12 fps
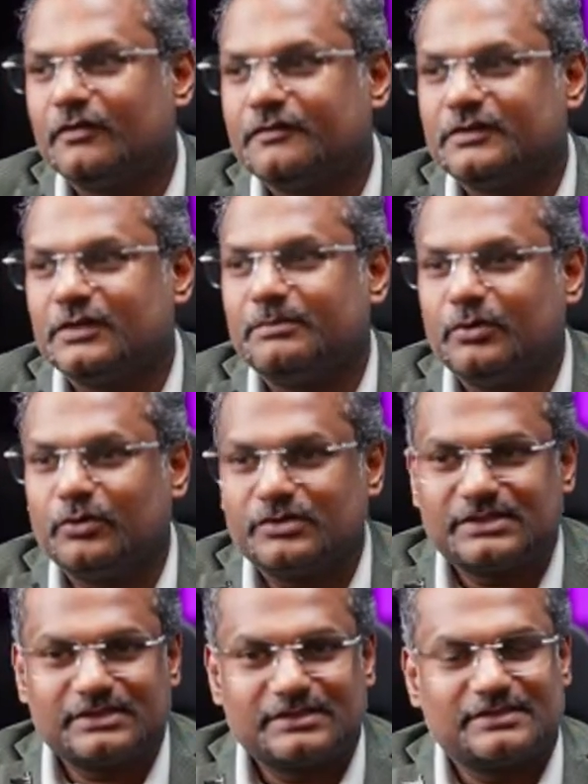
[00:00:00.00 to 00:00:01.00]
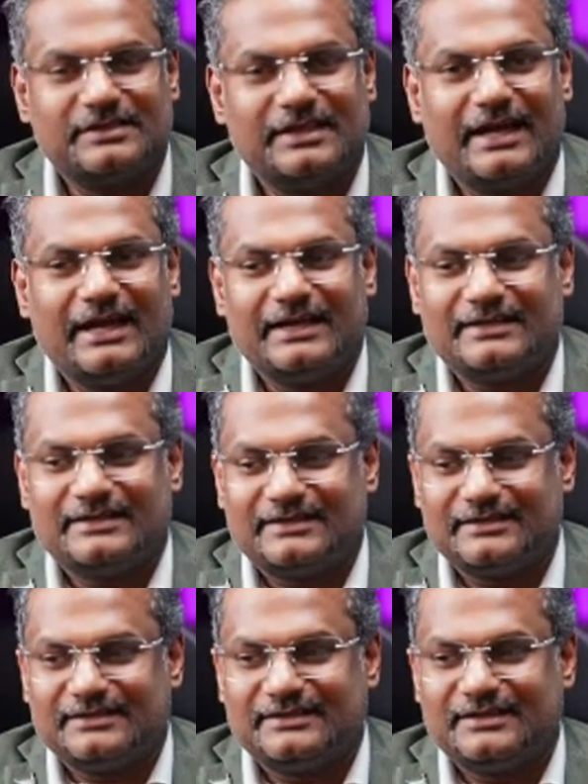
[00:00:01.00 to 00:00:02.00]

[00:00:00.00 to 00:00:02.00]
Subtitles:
of the posts that